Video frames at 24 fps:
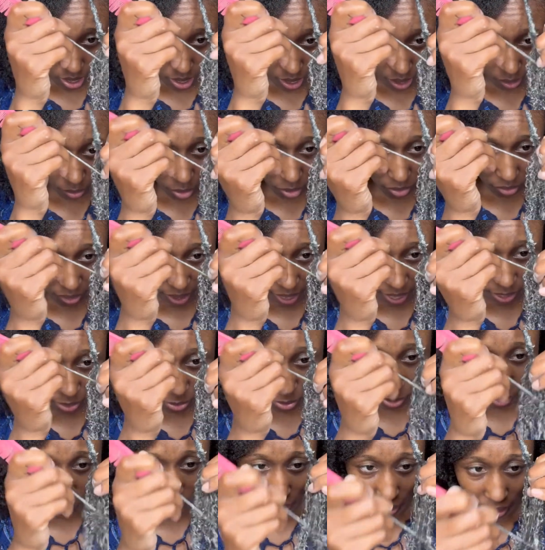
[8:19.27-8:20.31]
I'm gonna fast
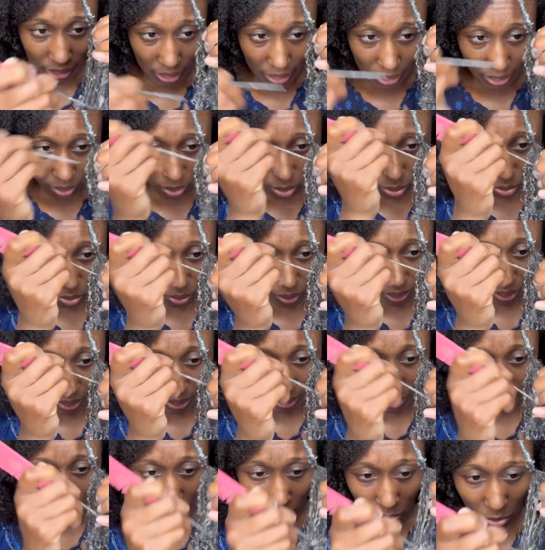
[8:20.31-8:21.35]
forward through
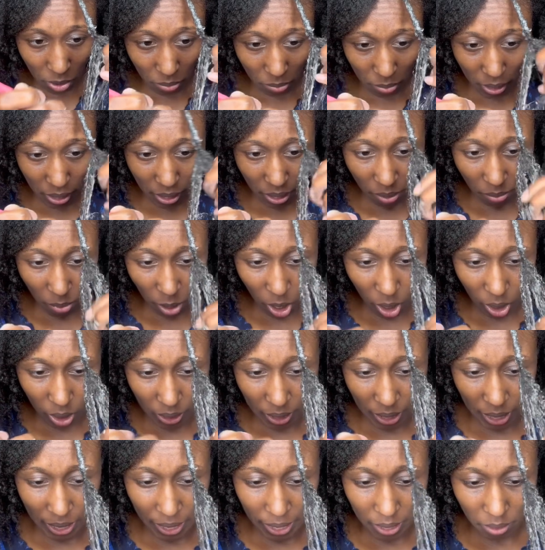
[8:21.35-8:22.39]
this. I'm gonna be up all
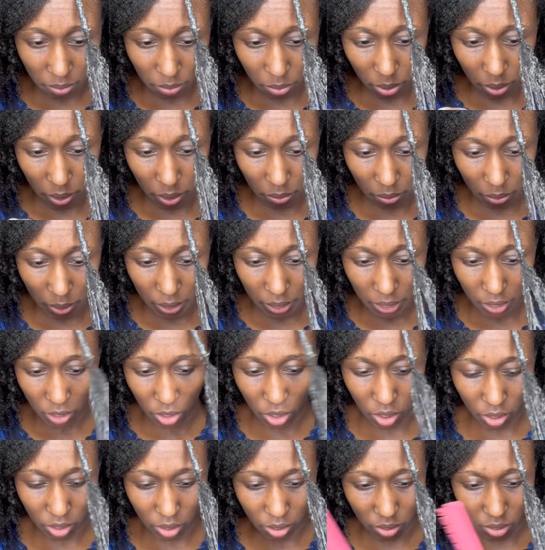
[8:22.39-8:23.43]
night pretty
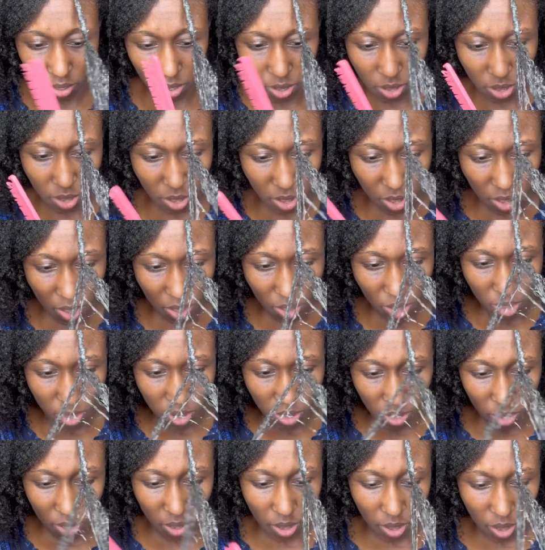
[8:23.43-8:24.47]
much,
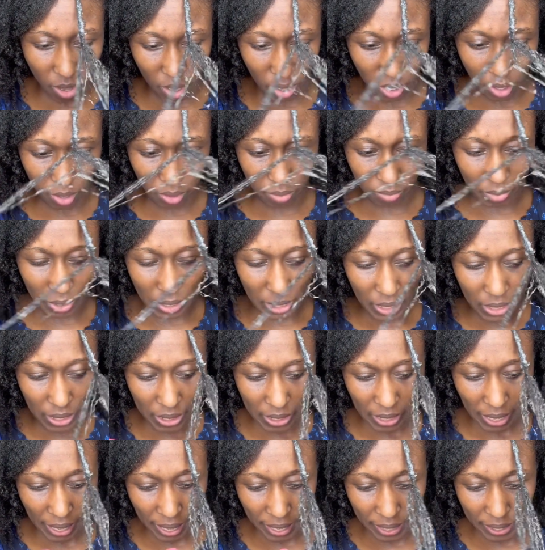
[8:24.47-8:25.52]

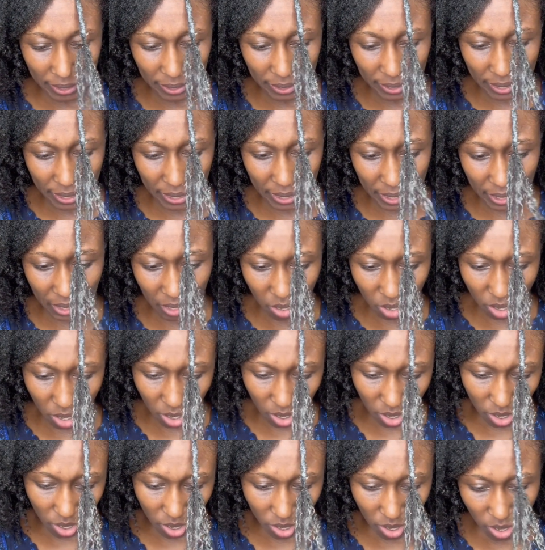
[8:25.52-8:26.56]
detangling,
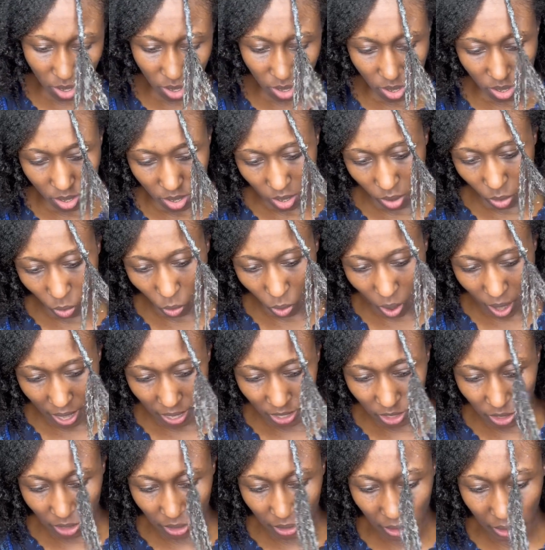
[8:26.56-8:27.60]

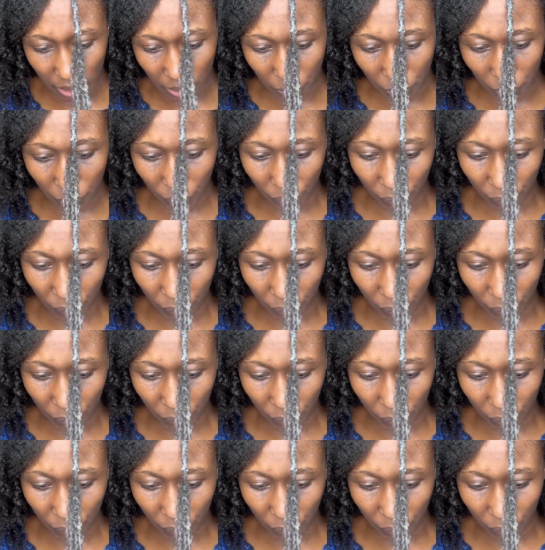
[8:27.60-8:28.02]
washing,